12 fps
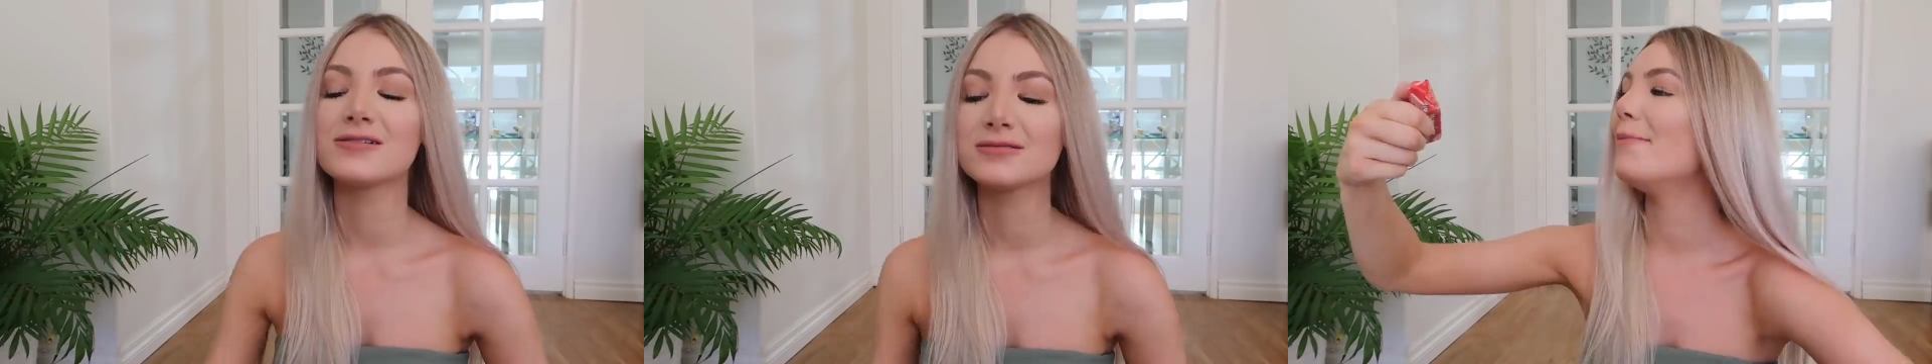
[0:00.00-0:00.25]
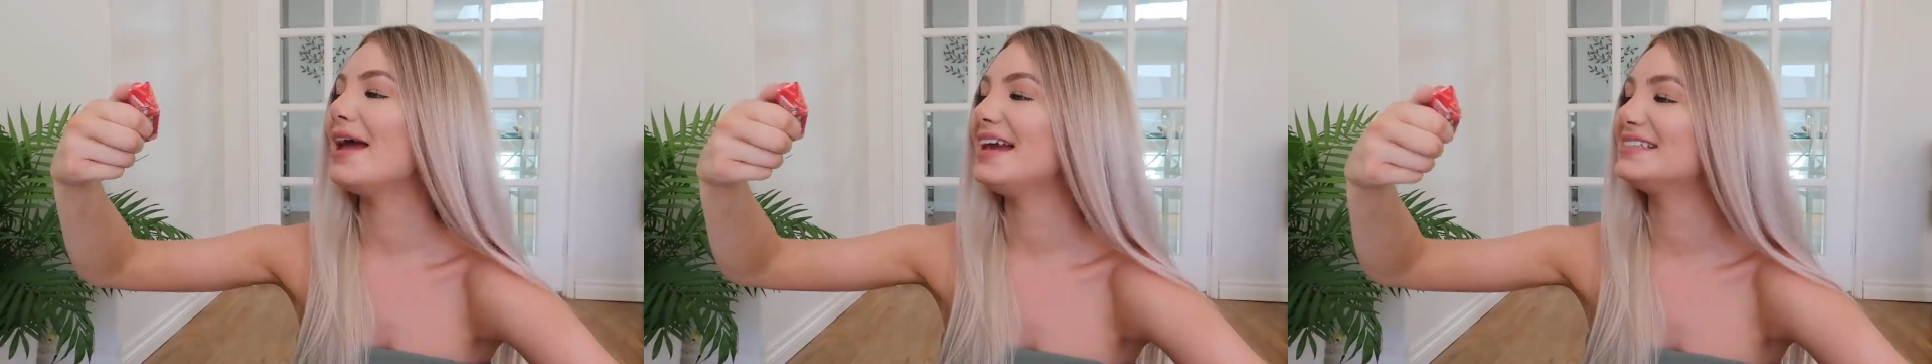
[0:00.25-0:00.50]

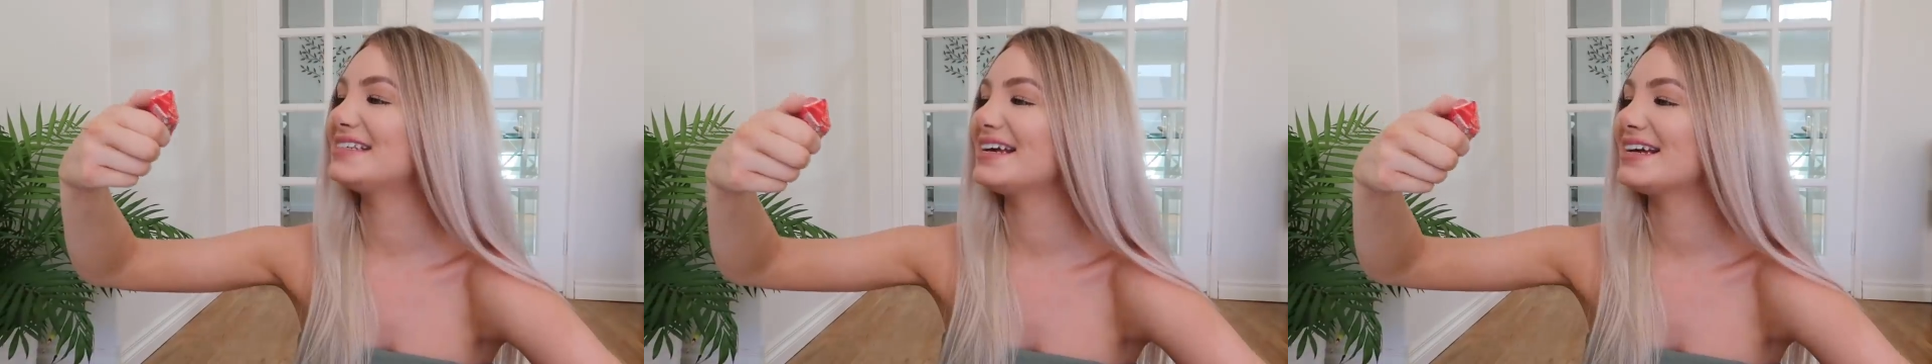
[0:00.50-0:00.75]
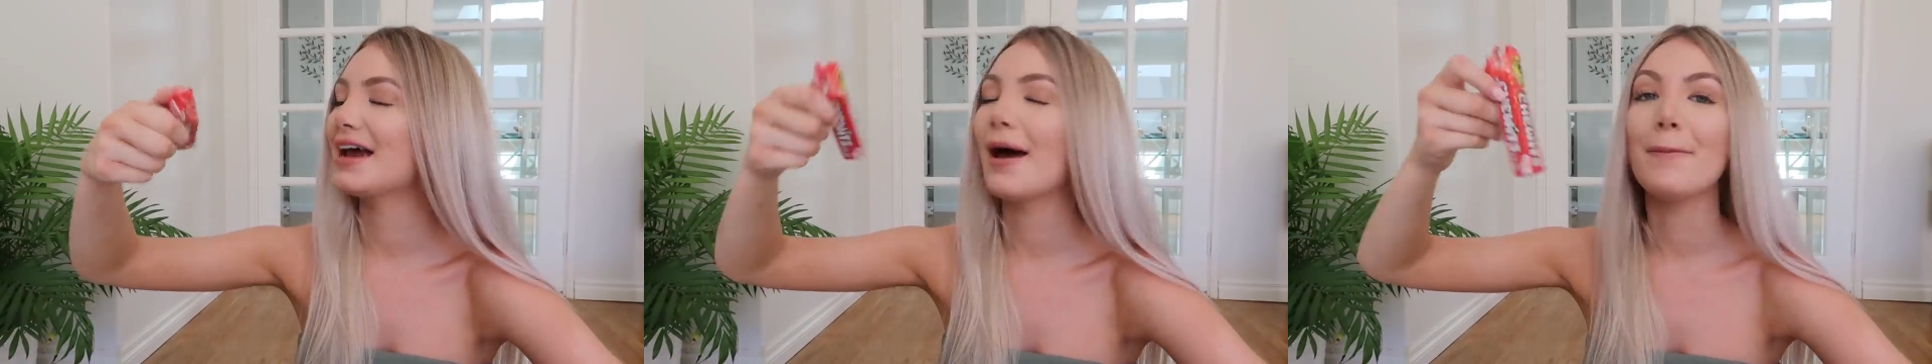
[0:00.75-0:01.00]

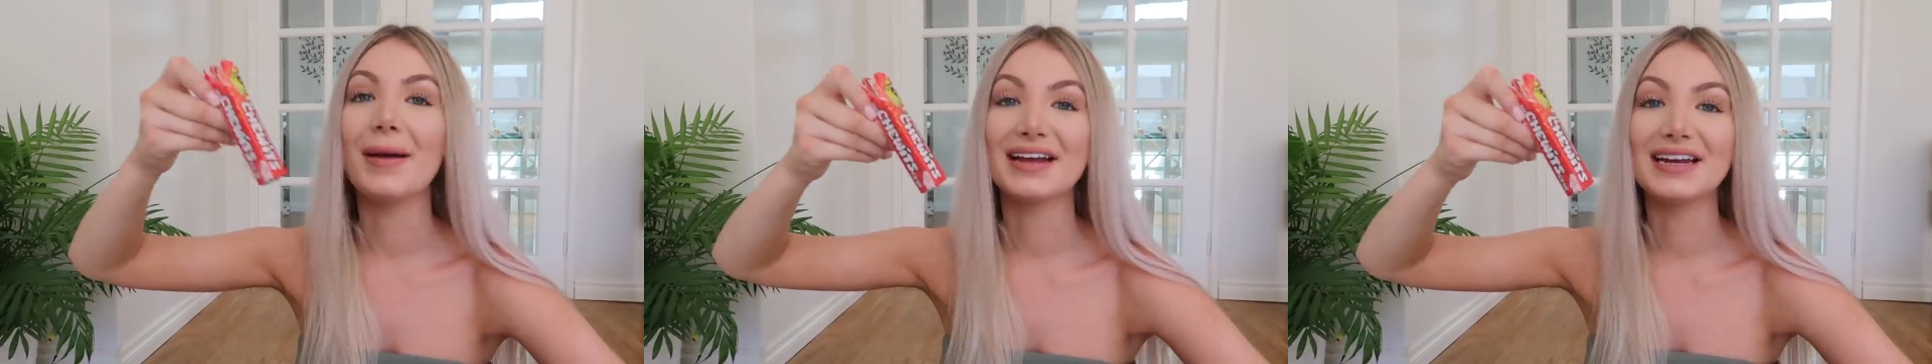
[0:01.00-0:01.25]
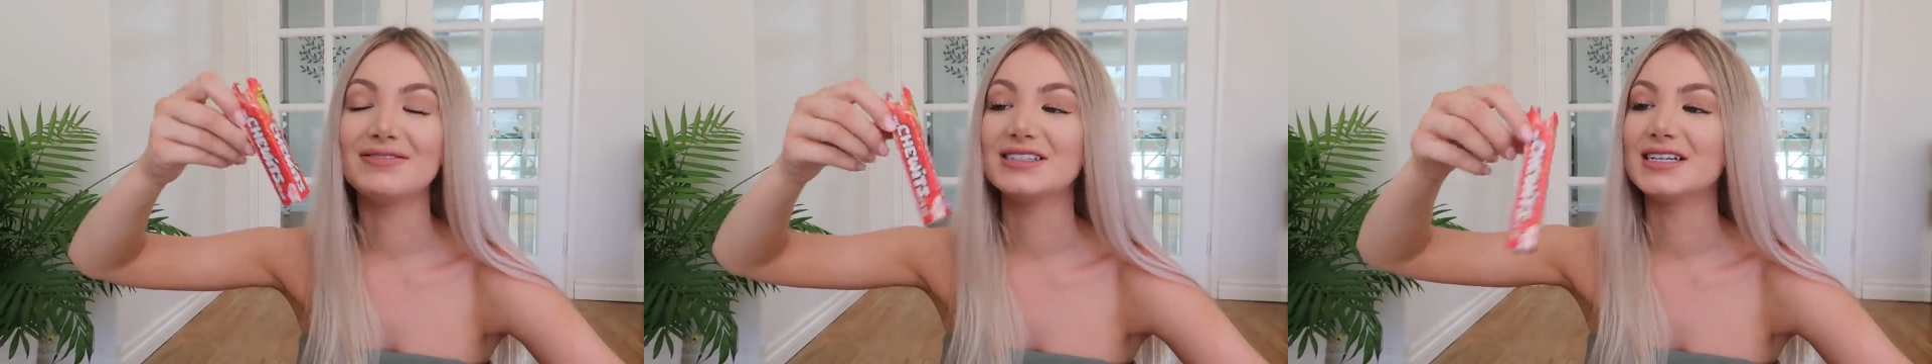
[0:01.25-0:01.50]
Amazing,
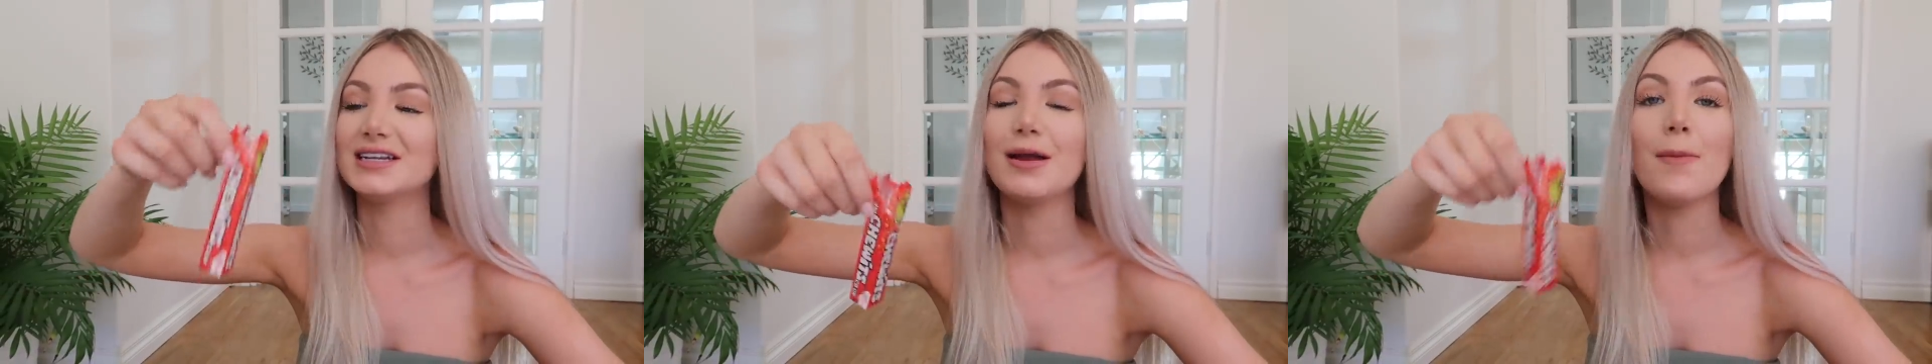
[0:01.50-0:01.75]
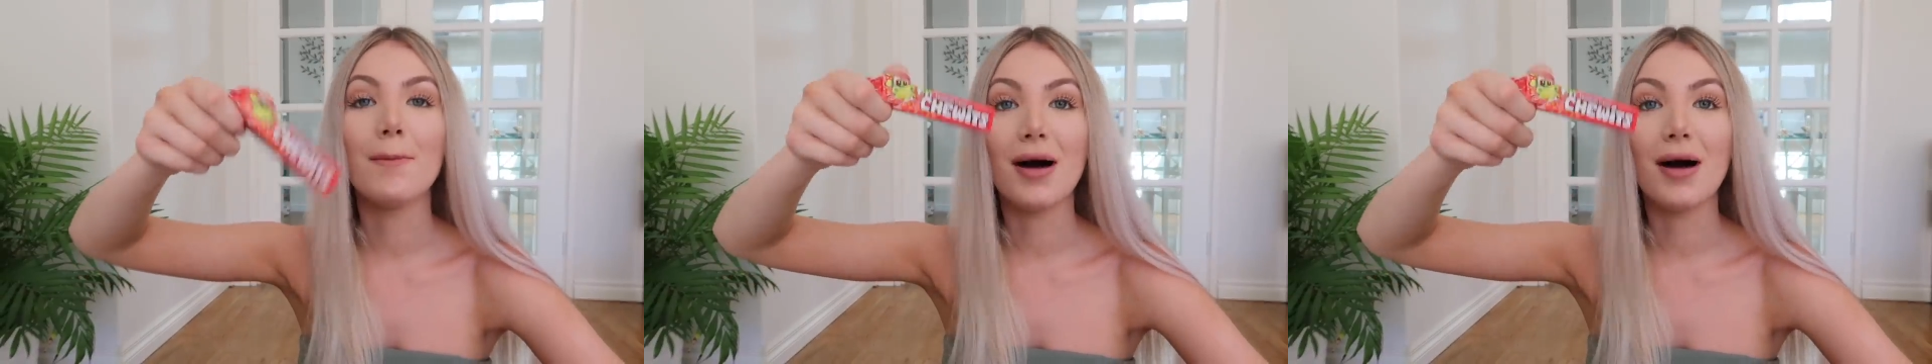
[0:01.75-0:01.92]
magnificent,